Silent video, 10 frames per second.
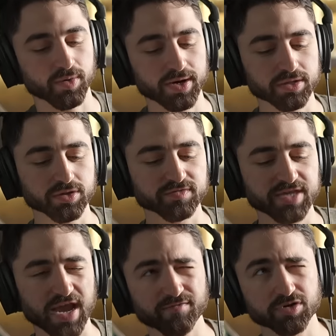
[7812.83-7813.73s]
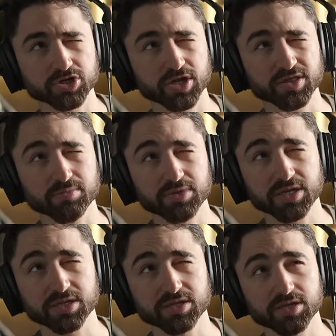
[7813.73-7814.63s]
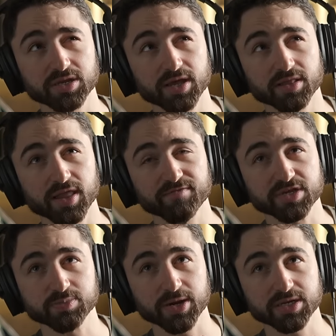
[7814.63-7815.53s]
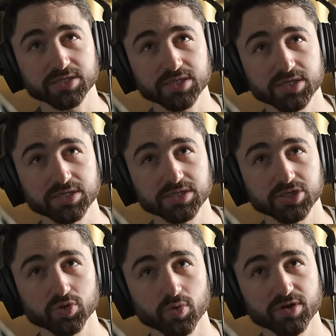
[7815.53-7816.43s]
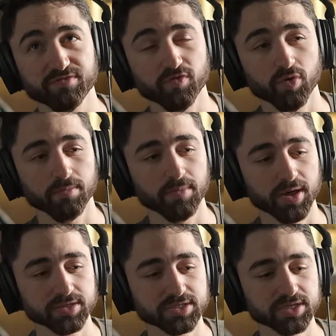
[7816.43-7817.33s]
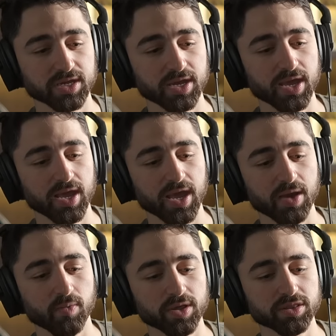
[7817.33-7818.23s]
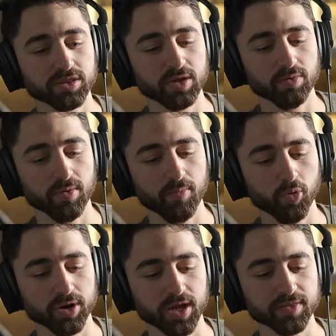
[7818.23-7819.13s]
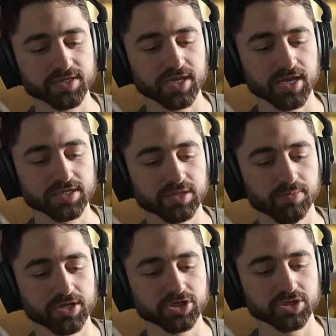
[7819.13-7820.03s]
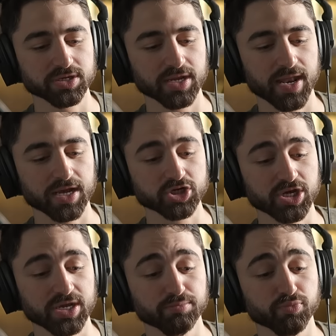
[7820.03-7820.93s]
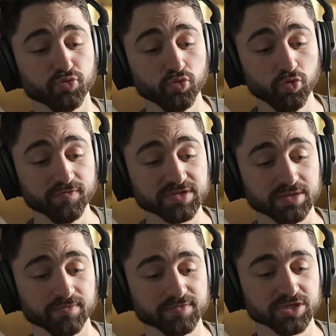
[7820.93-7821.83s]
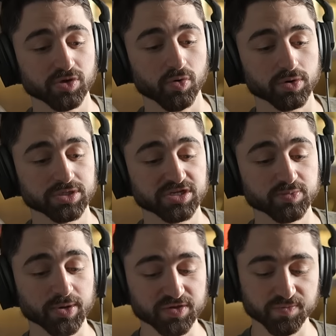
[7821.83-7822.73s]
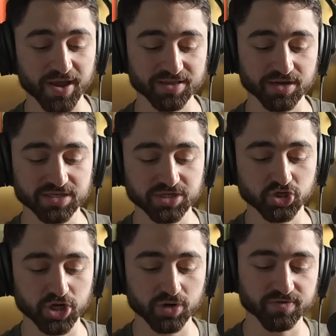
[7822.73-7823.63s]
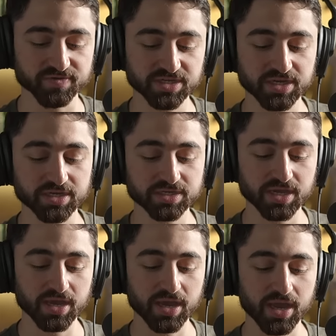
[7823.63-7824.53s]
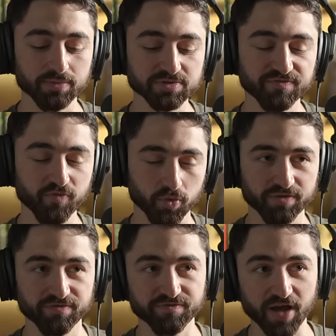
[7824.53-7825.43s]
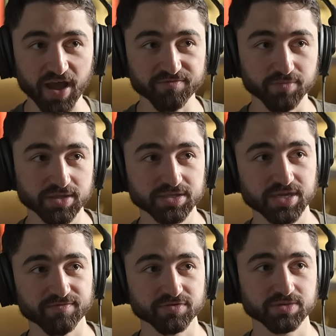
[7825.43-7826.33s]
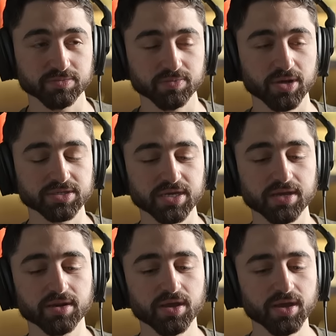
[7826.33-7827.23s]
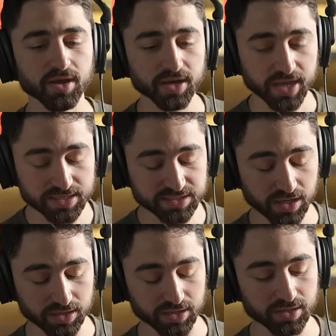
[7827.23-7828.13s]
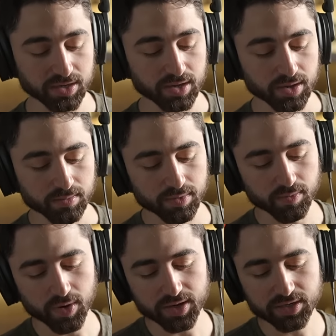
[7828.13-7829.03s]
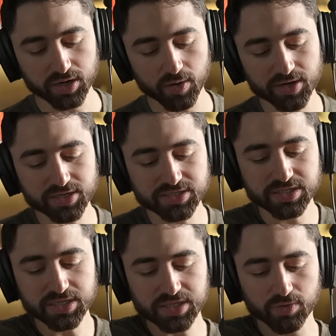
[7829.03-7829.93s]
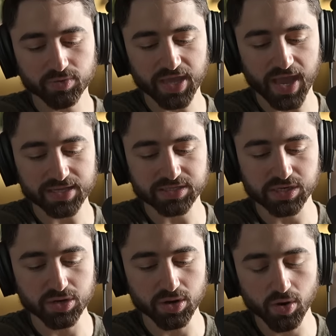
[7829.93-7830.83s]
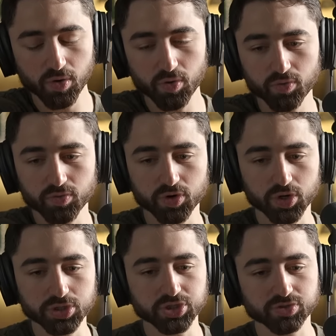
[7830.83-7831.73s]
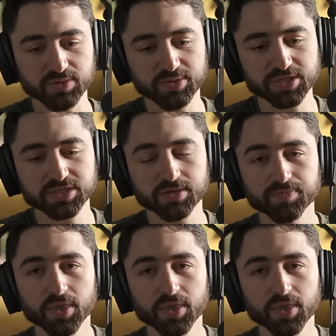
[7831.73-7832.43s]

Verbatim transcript: cranial nerves. The average, I think, the median life expectancy is 24 months. And when they were reporting on this case, the patient had actually improved some of his scores, despite the fact that it's a degenerative disease, and was 45 months after symptom onset. A case study, mm-hmm. but one, you know, in a disease that really has no good treatments,